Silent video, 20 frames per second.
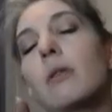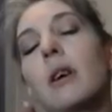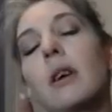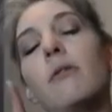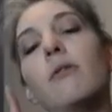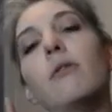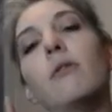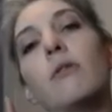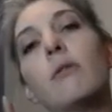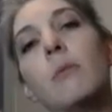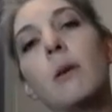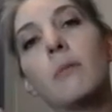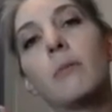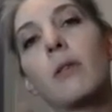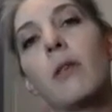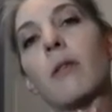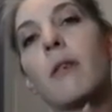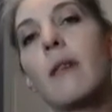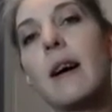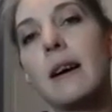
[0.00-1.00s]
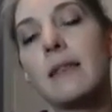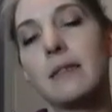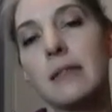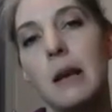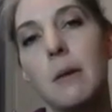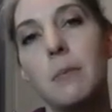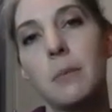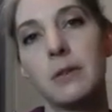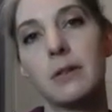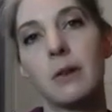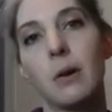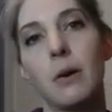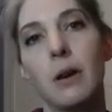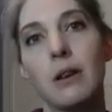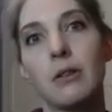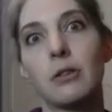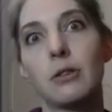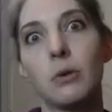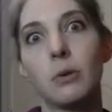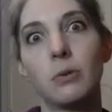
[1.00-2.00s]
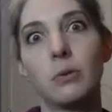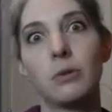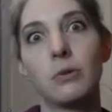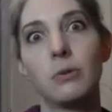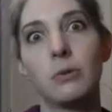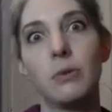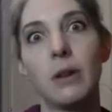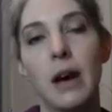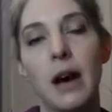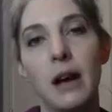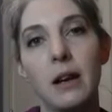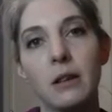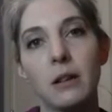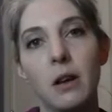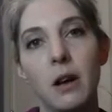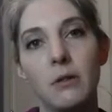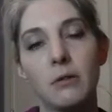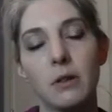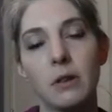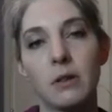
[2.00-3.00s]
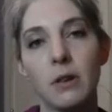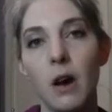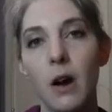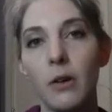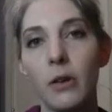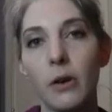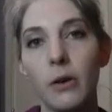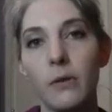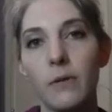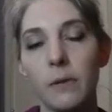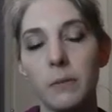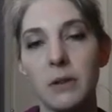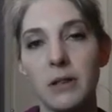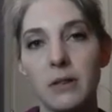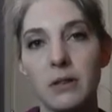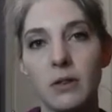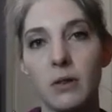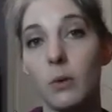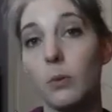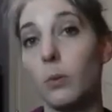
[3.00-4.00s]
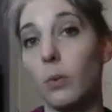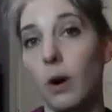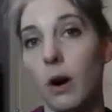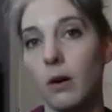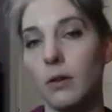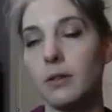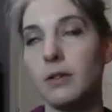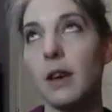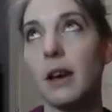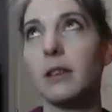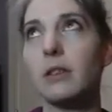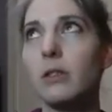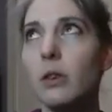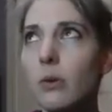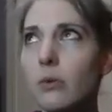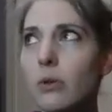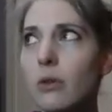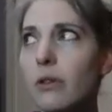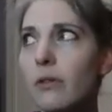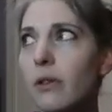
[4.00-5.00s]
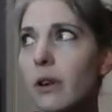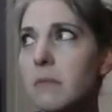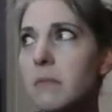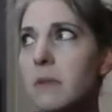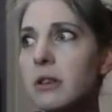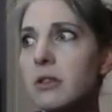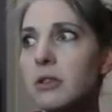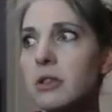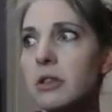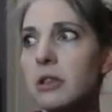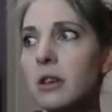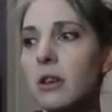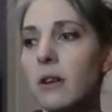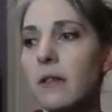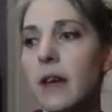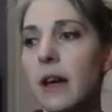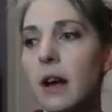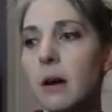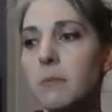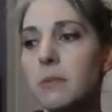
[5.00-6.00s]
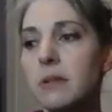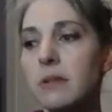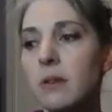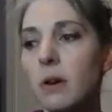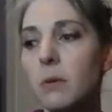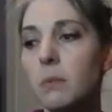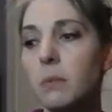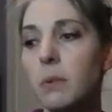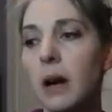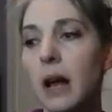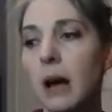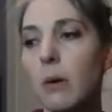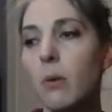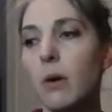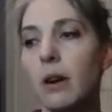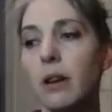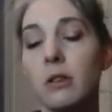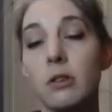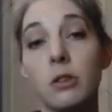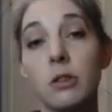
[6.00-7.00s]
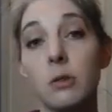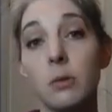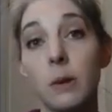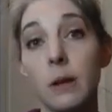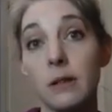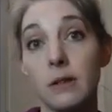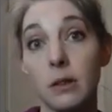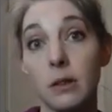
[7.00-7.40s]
If you remember on the last episode, I showed you that Godric's Hollow from Into the World. I don't know if I mentioned it on that episode, but I wanted to do it as a